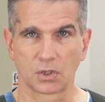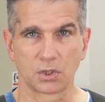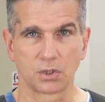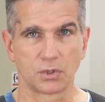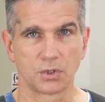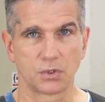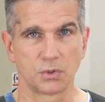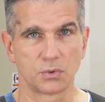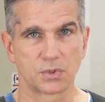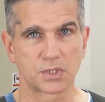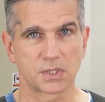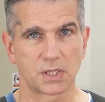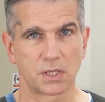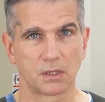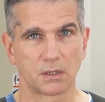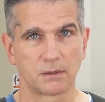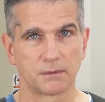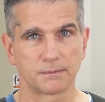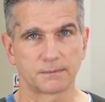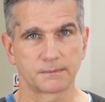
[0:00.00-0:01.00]
learn a new
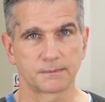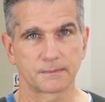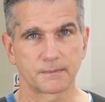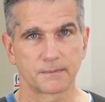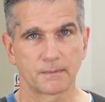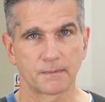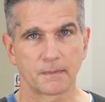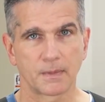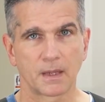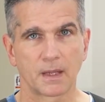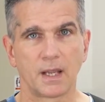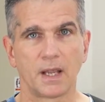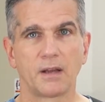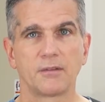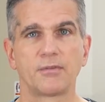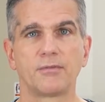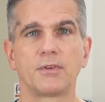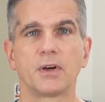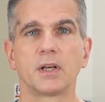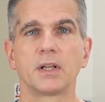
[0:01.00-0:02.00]
skill, have
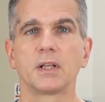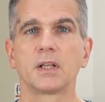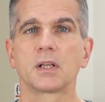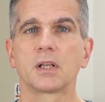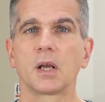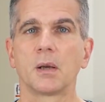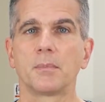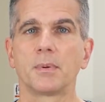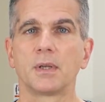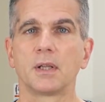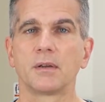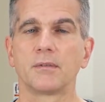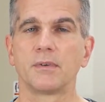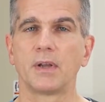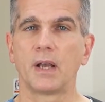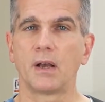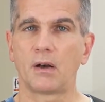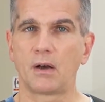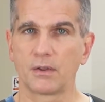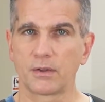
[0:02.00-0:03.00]
fun in the company of
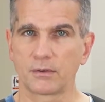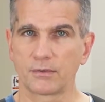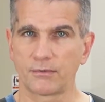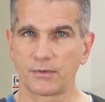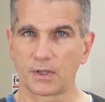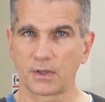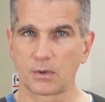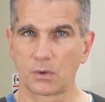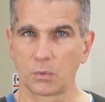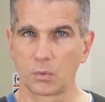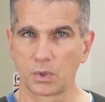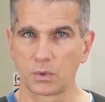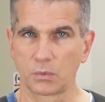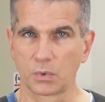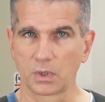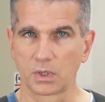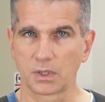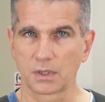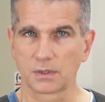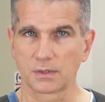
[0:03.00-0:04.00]
other fellow
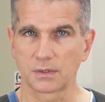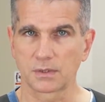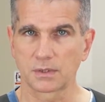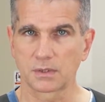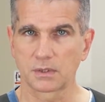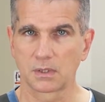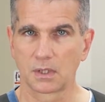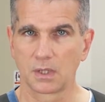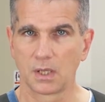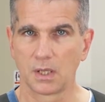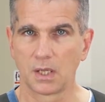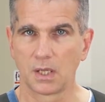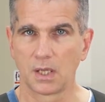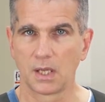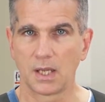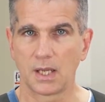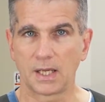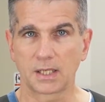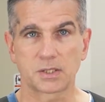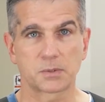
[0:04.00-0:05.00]
woodworkers,
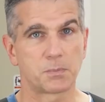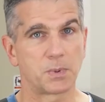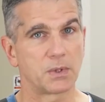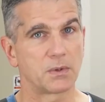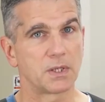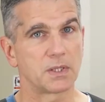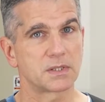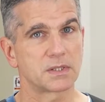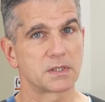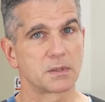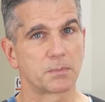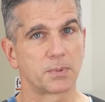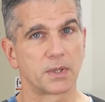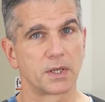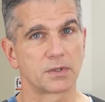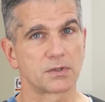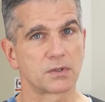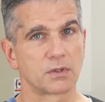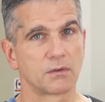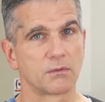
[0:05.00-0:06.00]
experience the
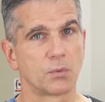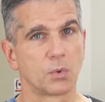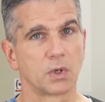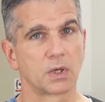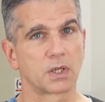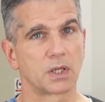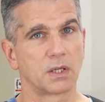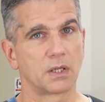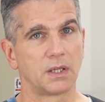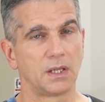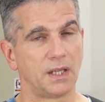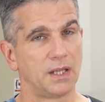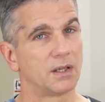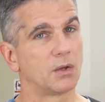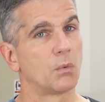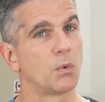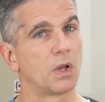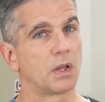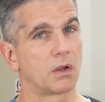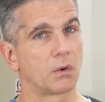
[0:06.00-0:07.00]
pleasure of working in a
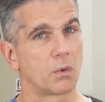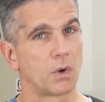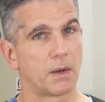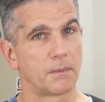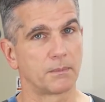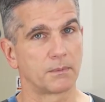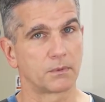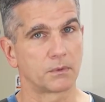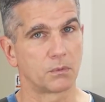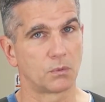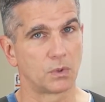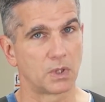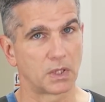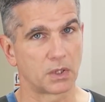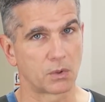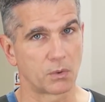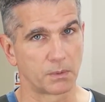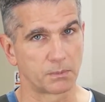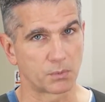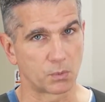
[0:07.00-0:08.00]

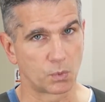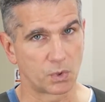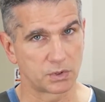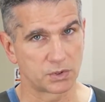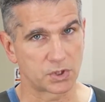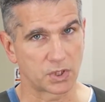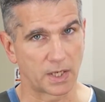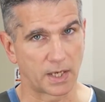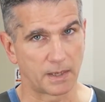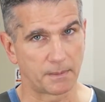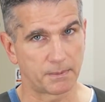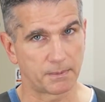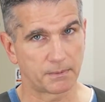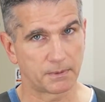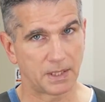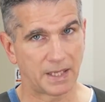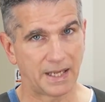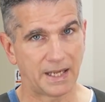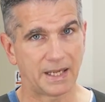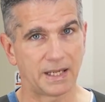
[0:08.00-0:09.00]
well-equipped wood shop,
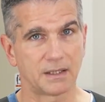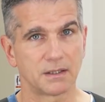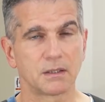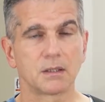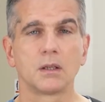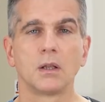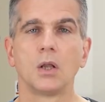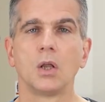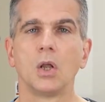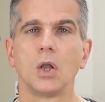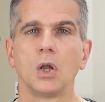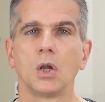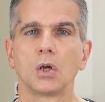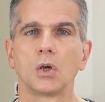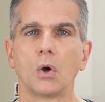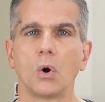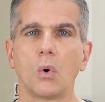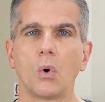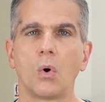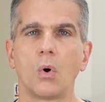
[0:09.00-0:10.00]
and
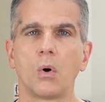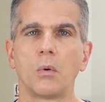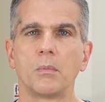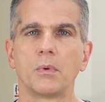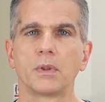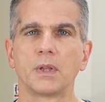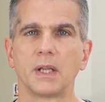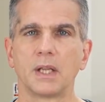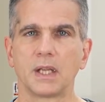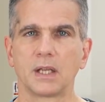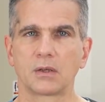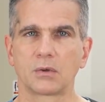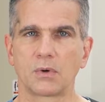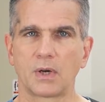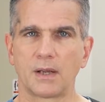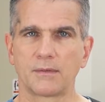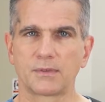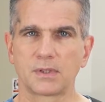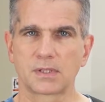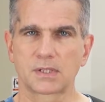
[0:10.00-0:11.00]
go home with a
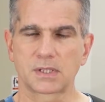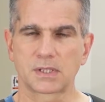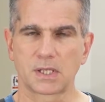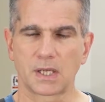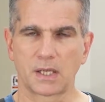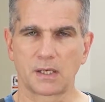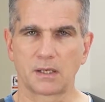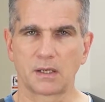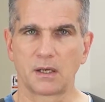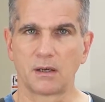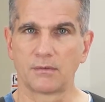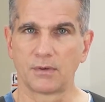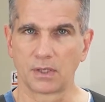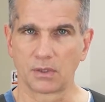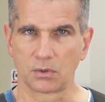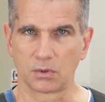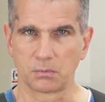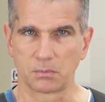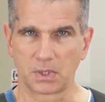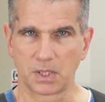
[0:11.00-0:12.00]
handcrafted set of
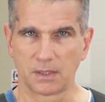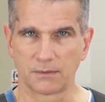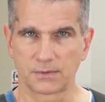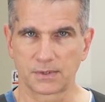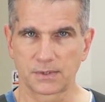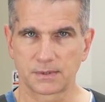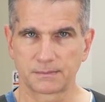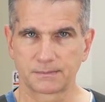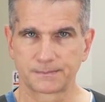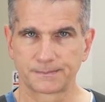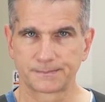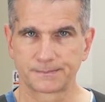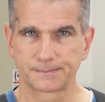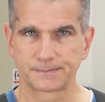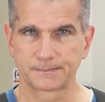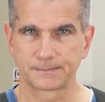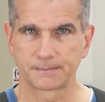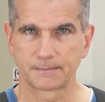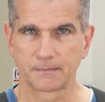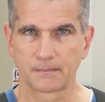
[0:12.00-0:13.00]
heirloom gifts.
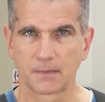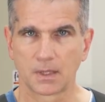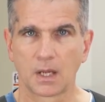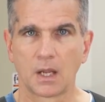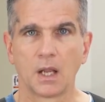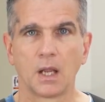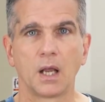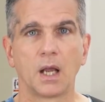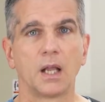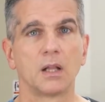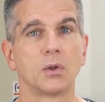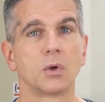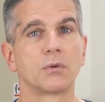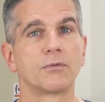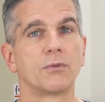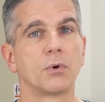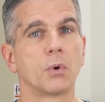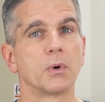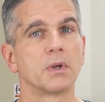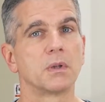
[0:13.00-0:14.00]
I look
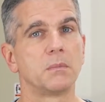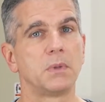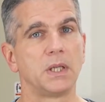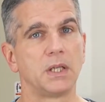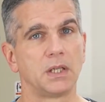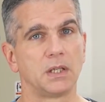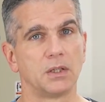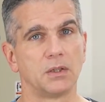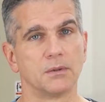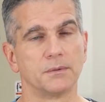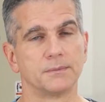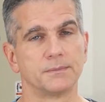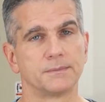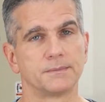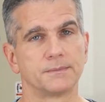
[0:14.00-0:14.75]
forward to meeting you.